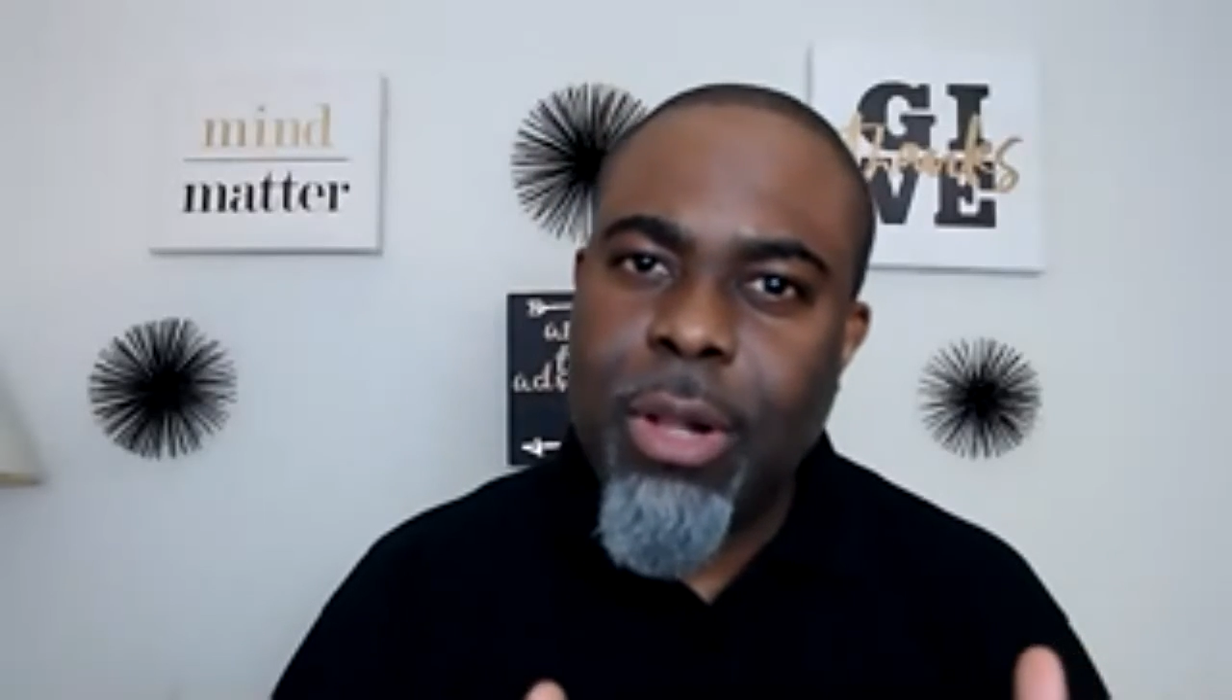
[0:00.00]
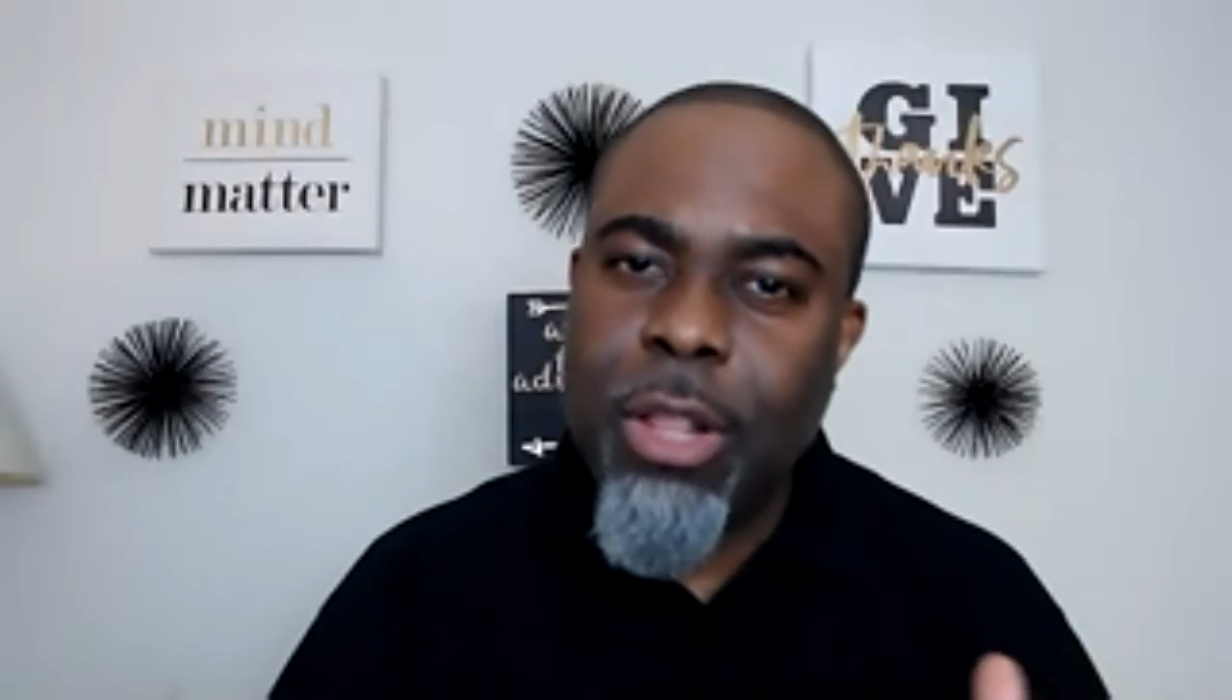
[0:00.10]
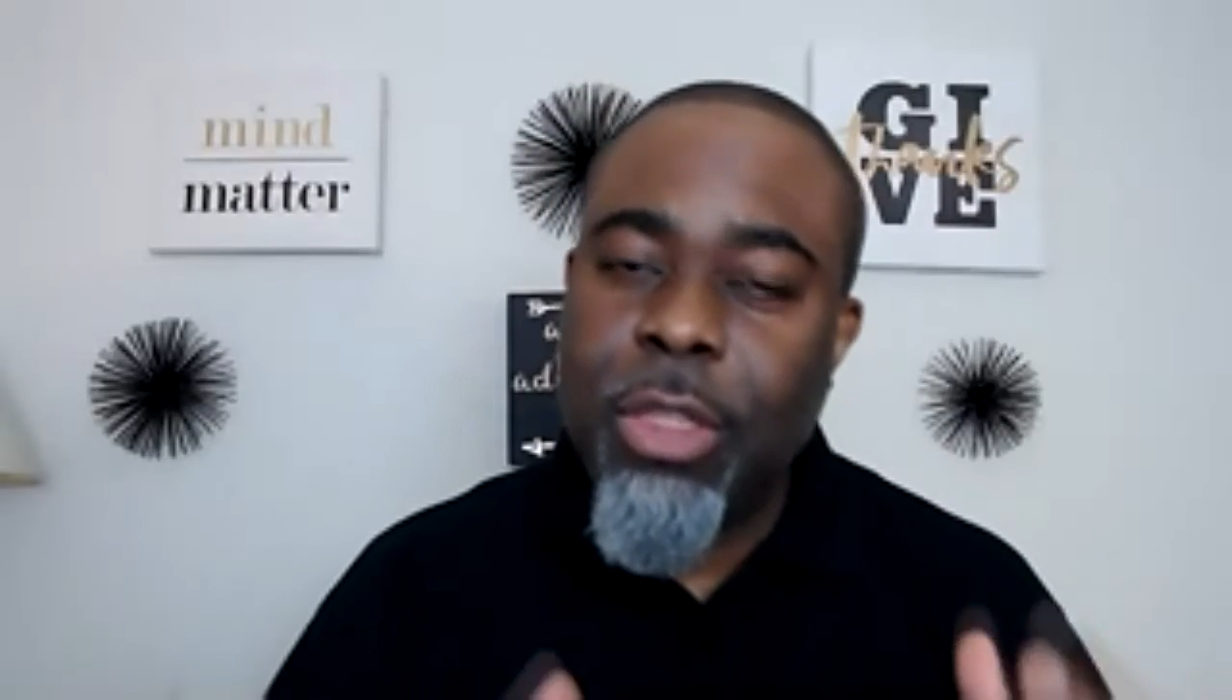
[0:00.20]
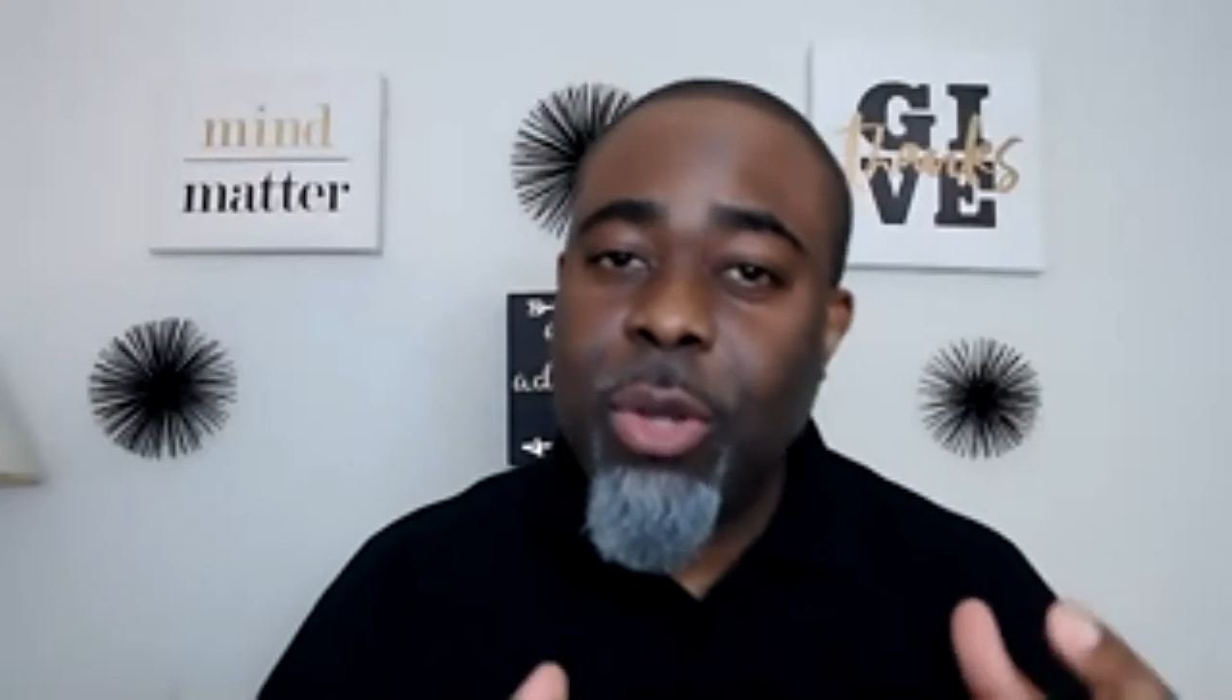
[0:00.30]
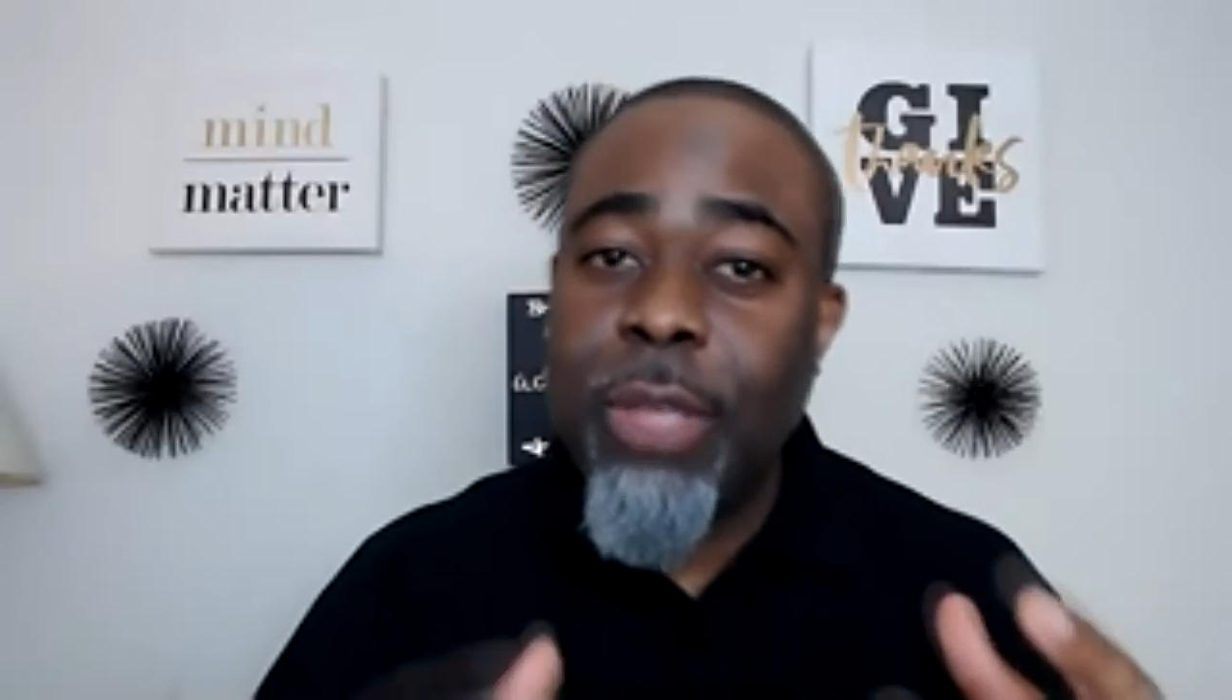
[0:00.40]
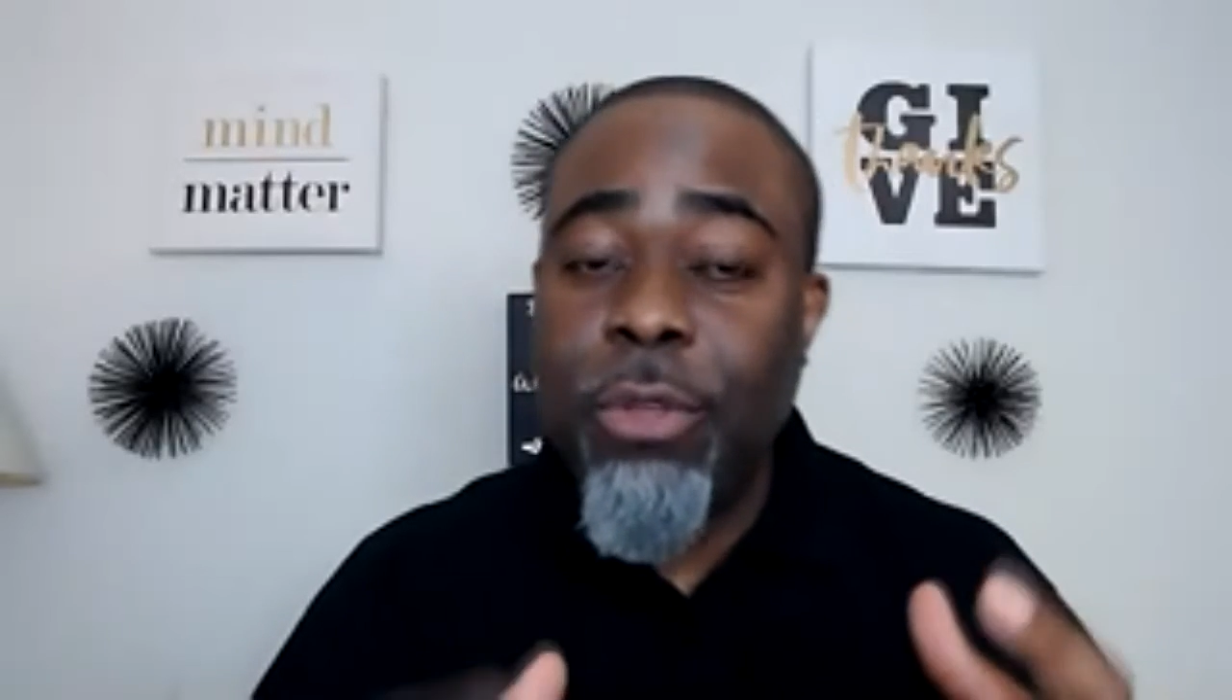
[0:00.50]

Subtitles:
Although if